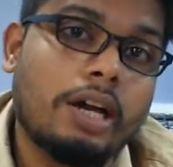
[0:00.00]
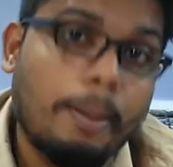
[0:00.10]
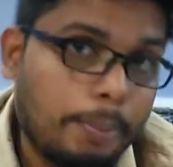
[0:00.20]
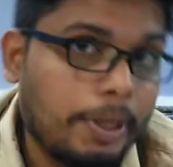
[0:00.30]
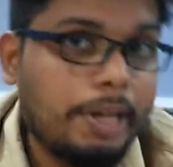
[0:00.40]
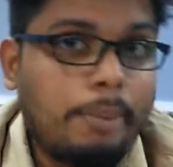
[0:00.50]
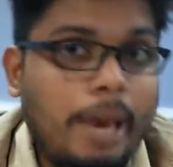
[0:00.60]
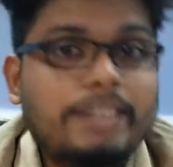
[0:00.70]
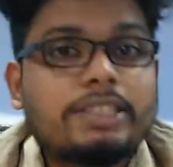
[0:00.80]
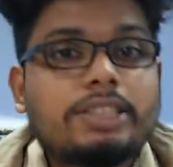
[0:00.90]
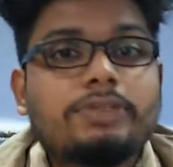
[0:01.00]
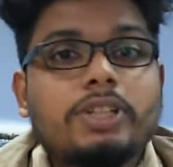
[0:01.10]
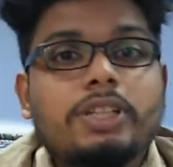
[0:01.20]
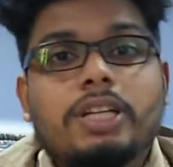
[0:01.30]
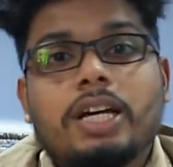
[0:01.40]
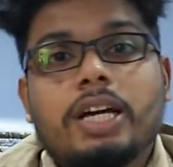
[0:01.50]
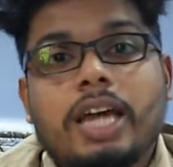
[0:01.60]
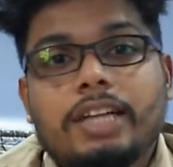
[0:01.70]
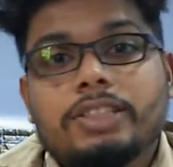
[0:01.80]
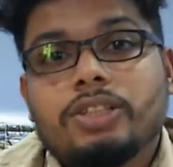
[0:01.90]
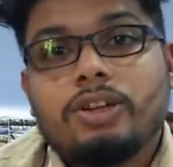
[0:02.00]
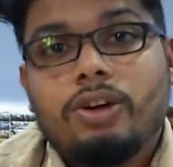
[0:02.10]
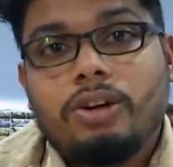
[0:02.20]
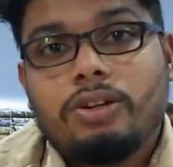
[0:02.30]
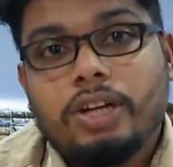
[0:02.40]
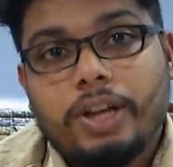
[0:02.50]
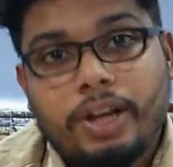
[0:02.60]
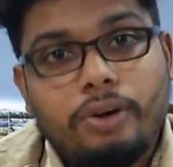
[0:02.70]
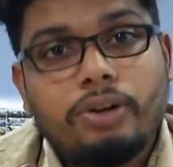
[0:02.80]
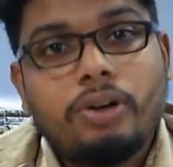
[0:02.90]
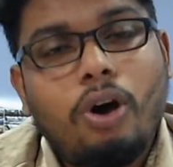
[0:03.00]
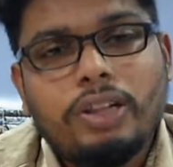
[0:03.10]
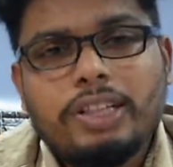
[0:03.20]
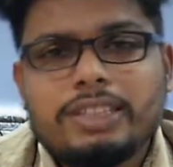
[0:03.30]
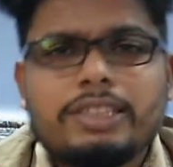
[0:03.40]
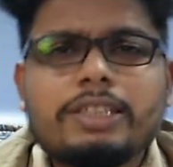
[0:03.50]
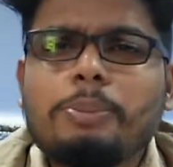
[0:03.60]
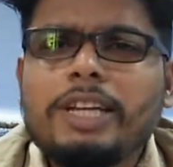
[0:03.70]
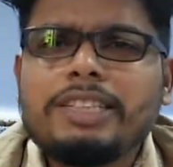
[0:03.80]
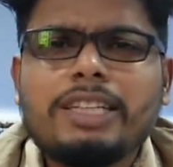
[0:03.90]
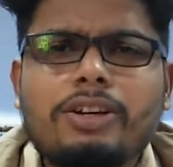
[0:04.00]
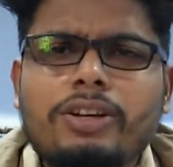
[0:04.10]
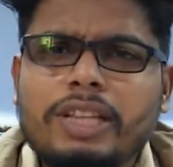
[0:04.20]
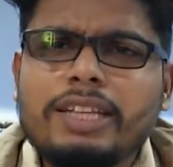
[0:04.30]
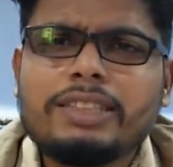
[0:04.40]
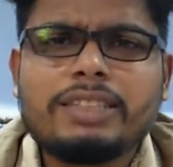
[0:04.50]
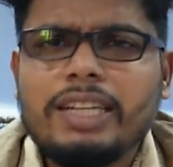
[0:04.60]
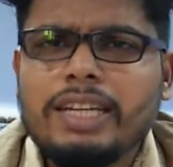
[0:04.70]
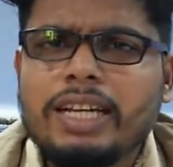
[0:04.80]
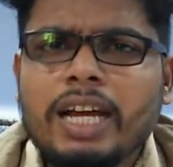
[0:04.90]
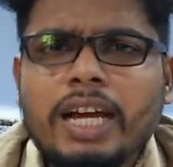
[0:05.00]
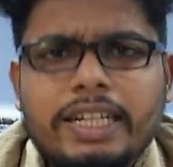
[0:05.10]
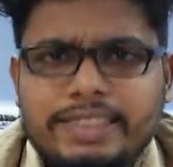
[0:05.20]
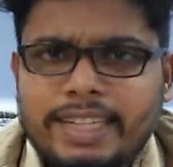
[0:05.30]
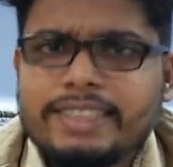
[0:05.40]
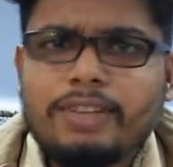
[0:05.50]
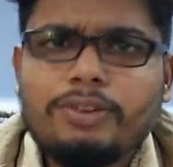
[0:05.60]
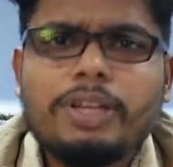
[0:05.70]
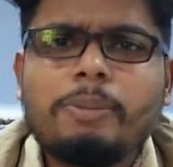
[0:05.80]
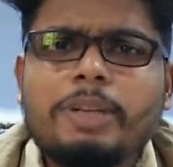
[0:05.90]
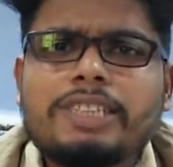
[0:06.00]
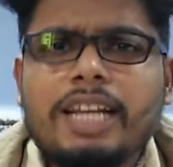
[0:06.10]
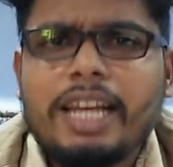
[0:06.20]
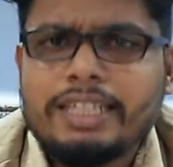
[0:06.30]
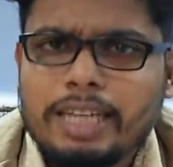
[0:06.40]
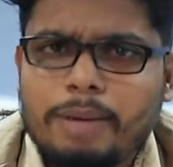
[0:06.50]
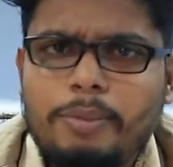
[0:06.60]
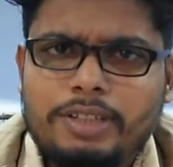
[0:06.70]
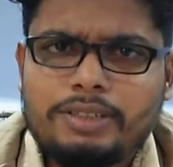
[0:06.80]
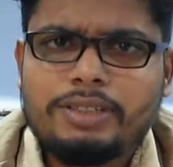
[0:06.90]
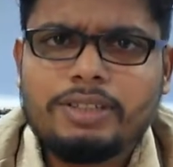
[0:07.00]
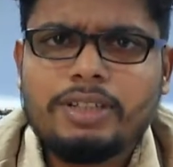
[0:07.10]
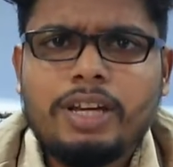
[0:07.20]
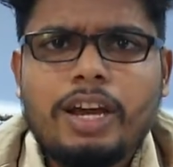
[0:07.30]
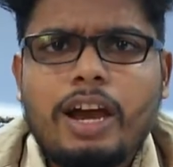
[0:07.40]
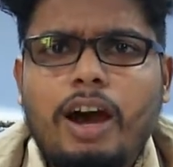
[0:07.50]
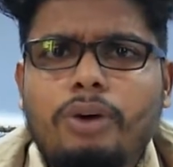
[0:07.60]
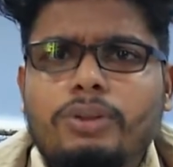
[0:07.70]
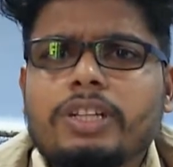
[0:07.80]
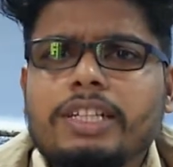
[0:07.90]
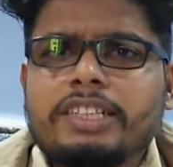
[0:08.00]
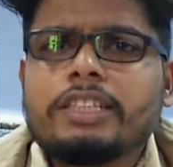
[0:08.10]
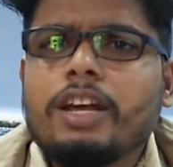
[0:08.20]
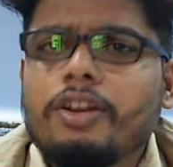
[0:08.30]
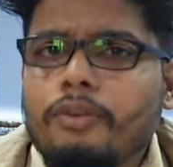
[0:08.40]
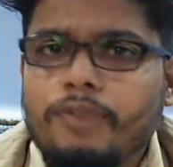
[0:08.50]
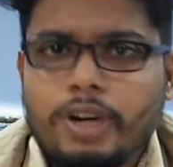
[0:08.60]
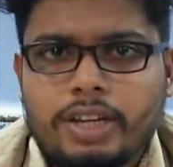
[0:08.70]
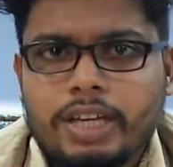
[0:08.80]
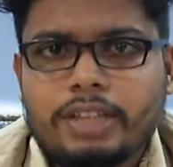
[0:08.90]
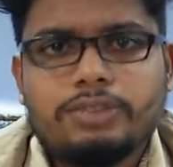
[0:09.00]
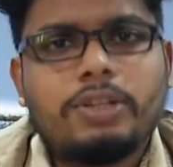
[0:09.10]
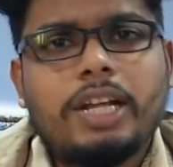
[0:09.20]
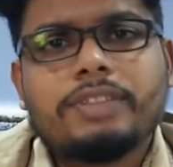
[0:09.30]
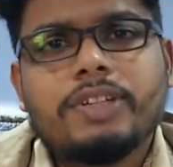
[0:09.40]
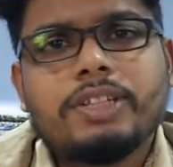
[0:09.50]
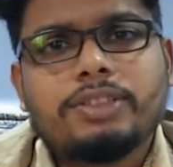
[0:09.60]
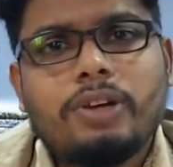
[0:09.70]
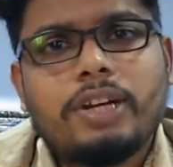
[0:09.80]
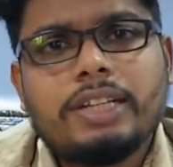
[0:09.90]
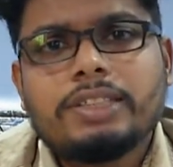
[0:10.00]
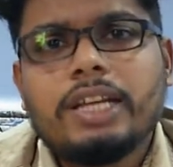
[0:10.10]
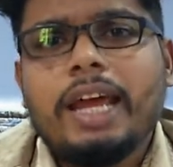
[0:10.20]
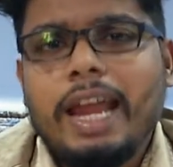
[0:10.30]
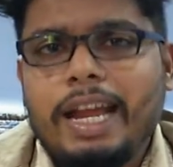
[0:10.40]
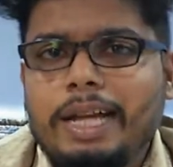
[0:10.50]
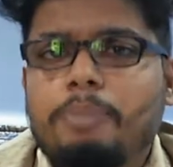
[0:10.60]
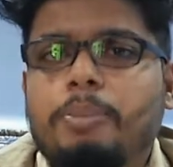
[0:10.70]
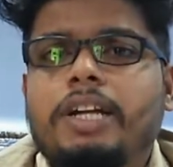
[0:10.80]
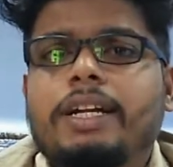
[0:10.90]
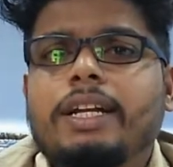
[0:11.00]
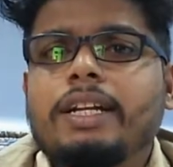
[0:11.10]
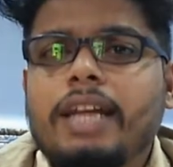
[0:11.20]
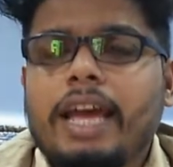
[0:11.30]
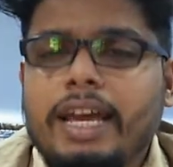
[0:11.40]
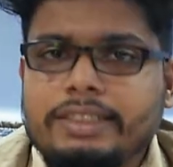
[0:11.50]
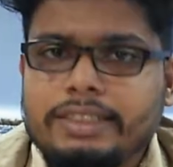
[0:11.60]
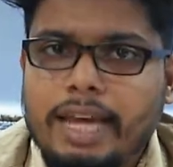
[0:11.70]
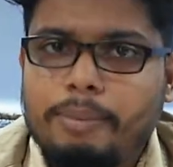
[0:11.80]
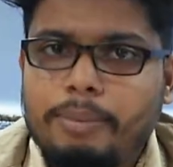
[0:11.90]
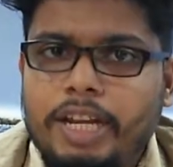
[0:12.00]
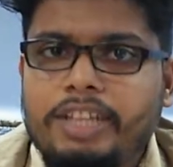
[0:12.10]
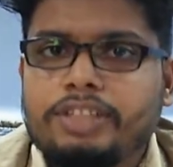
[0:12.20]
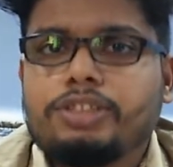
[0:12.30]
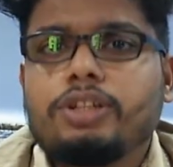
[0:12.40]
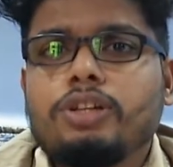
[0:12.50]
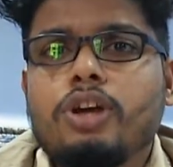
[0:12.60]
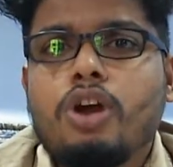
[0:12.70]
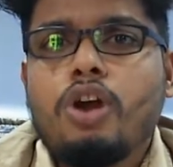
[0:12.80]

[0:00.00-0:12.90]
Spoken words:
company matches with the cash on record. All this, the basic things he checks out. He basically examines how the things are working. So that's why it's called as independent examination